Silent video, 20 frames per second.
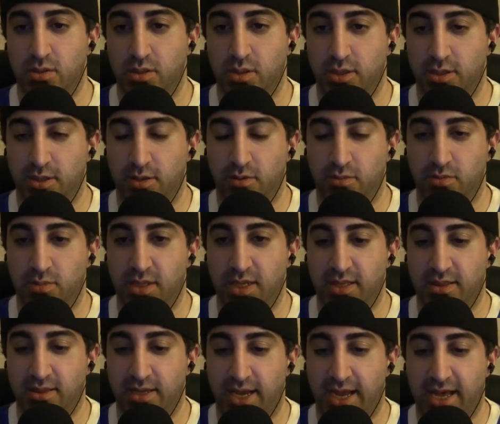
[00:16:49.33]
you know
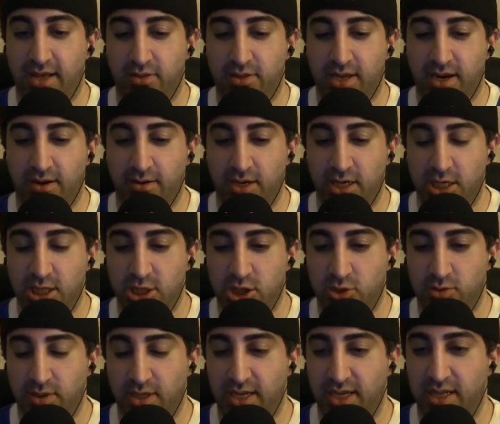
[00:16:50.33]
the, the healthcare
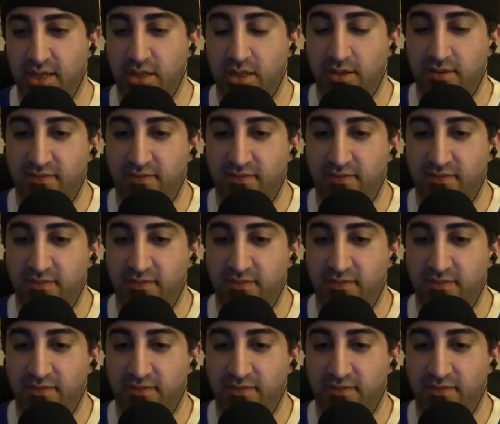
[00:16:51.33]
industry and